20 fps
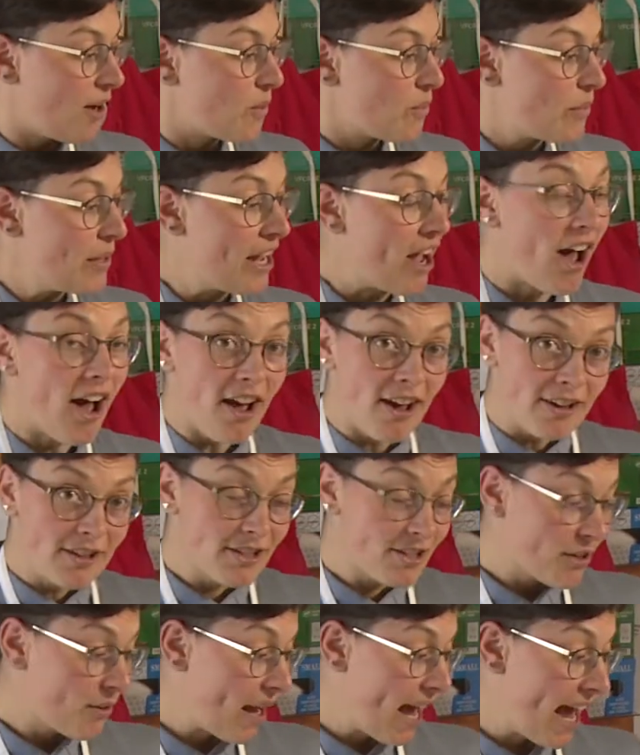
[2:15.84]
We
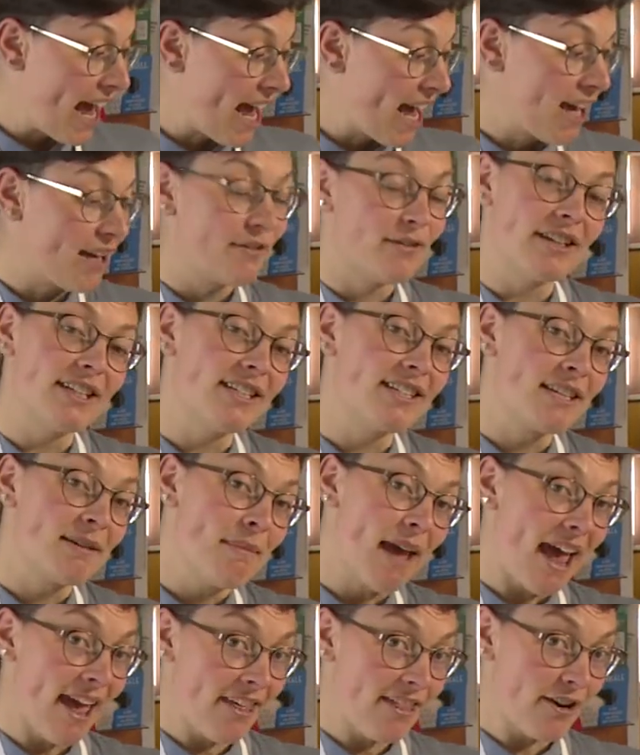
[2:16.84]
also have
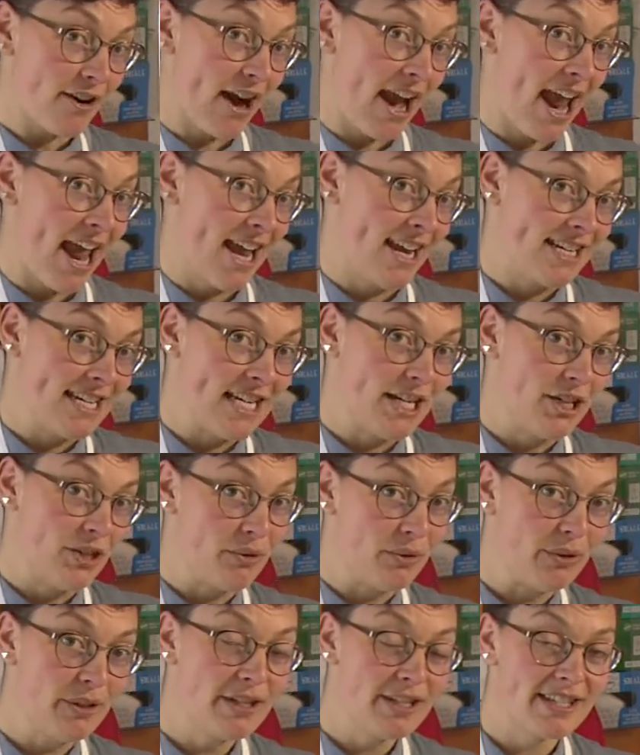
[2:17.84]
some other handy
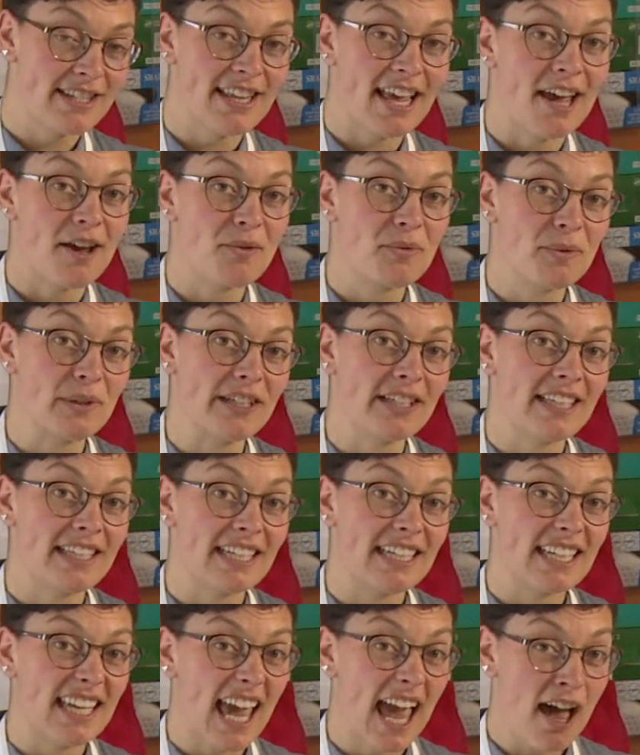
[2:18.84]
tools that will
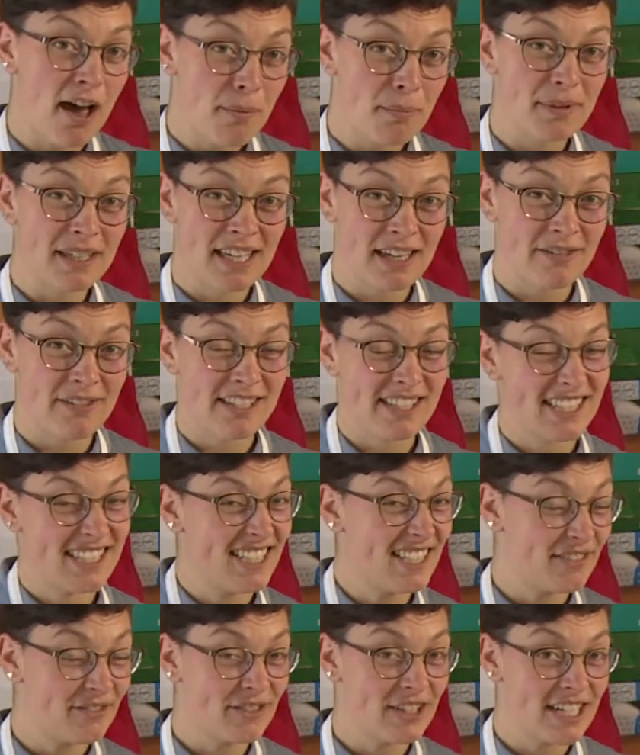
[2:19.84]
help give us
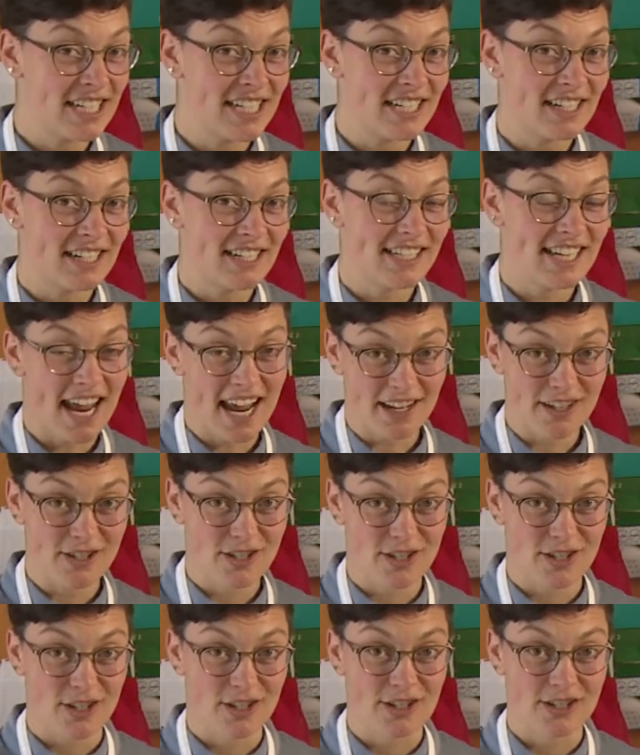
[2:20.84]
different
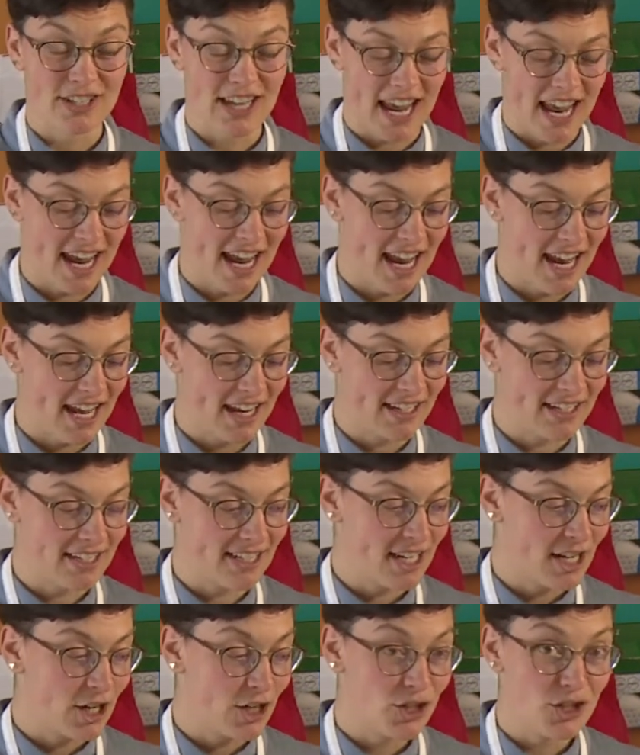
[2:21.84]
textures and
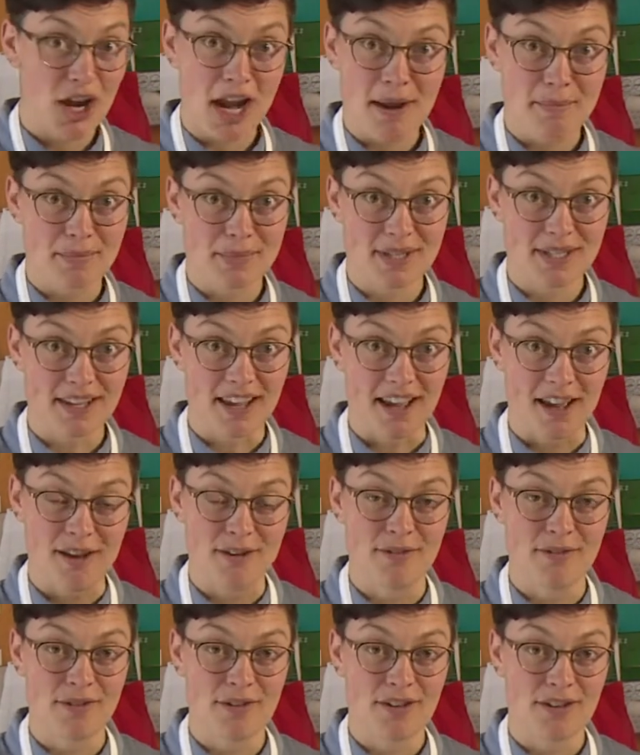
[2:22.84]
shapes
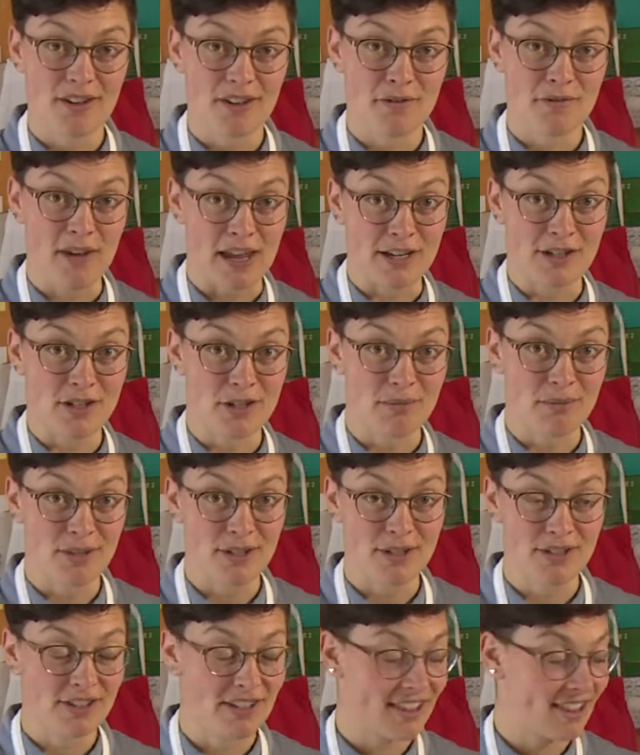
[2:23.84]
of
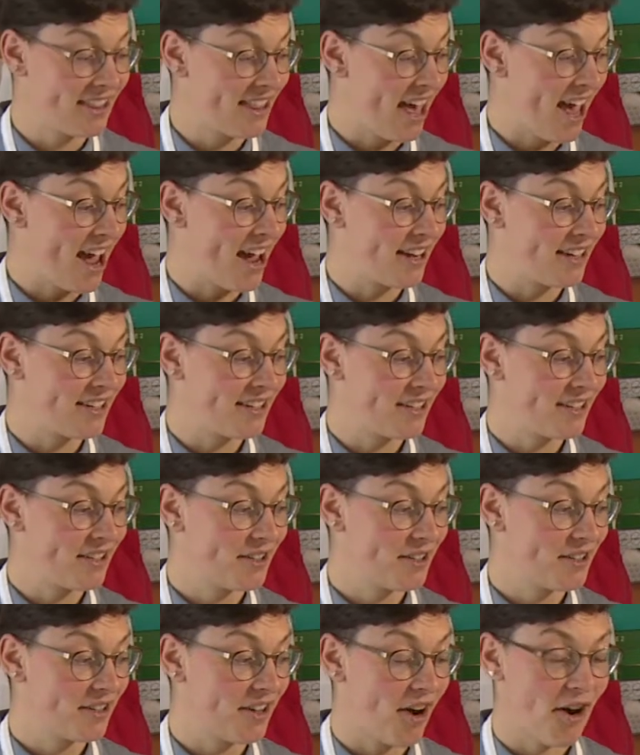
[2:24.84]
vegetables that
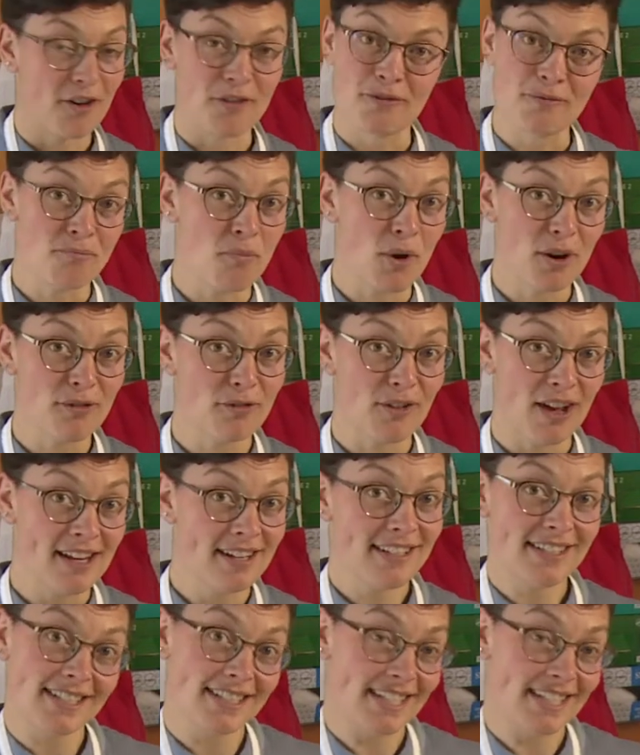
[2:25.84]
are more fun to